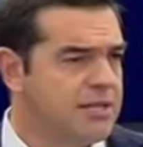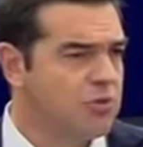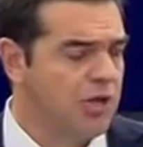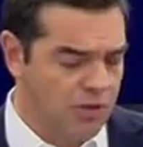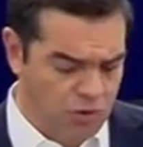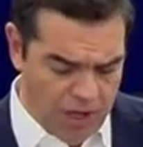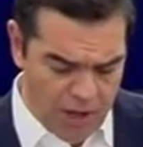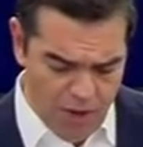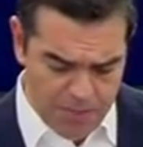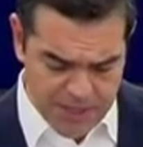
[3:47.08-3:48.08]
the crisis
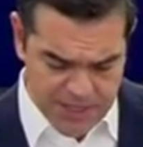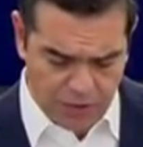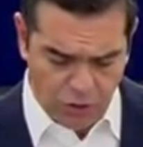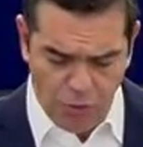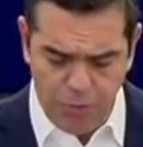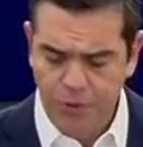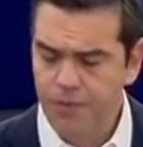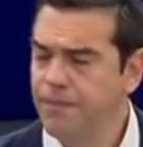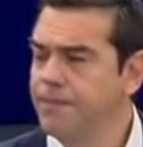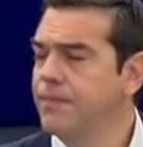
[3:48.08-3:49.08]
began,
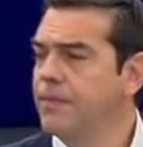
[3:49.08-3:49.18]
the